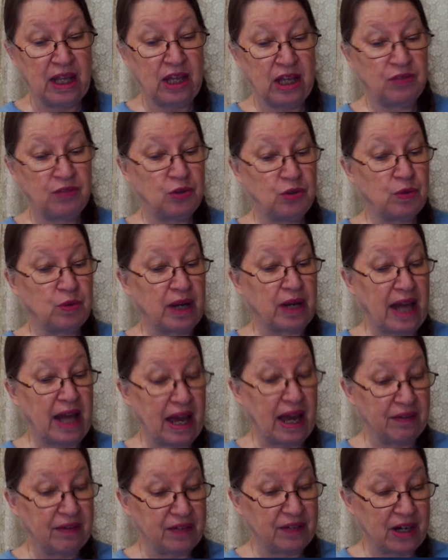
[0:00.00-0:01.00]
If you read
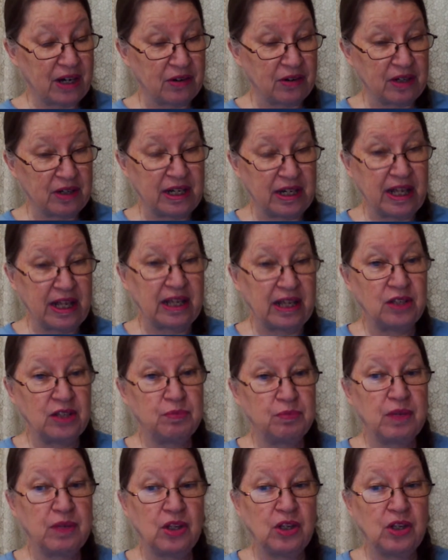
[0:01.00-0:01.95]
half an hour a day,